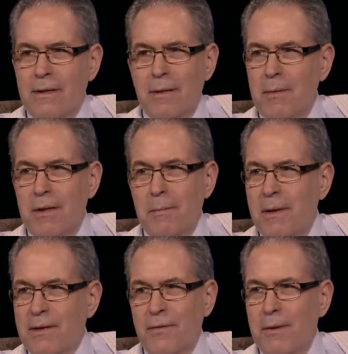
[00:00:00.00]
to me, the
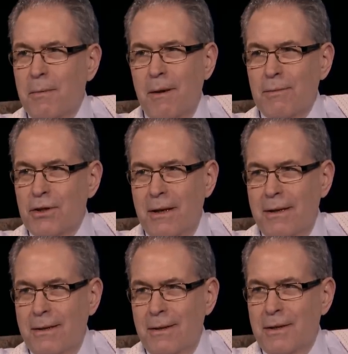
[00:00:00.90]
best veal
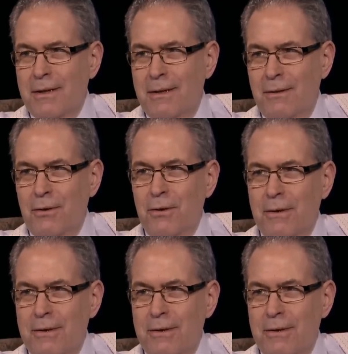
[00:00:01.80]
parmesan in the city of New York.